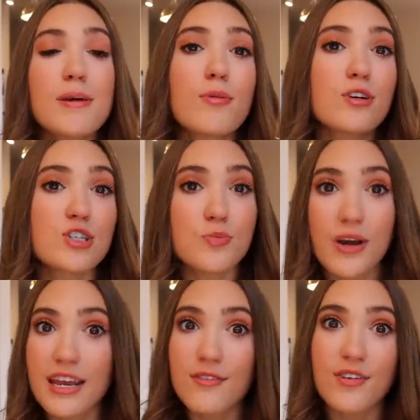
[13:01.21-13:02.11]
people are just
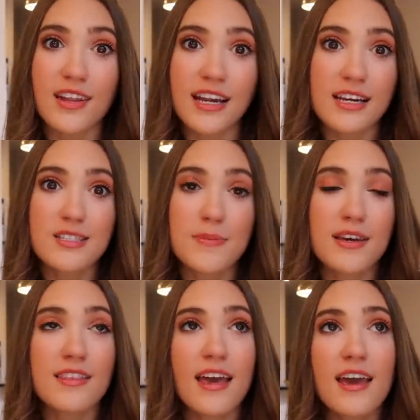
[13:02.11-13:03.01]
waiting for the next
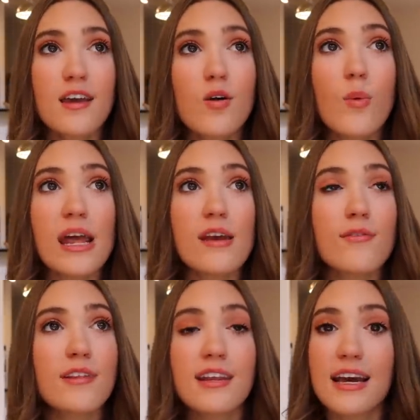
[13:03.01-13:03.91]
big thing, waiting
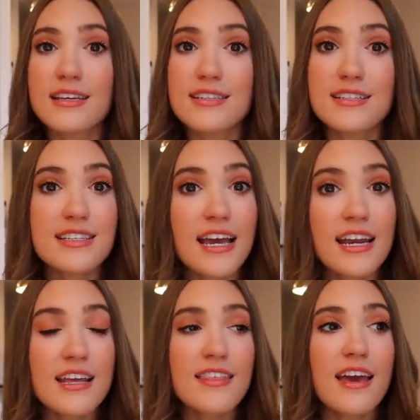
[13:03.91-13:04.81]
for the next
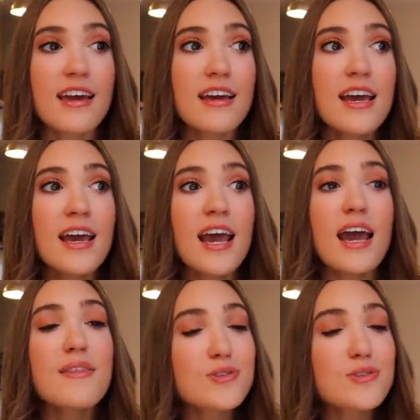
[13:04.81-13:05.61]
exciting thing. And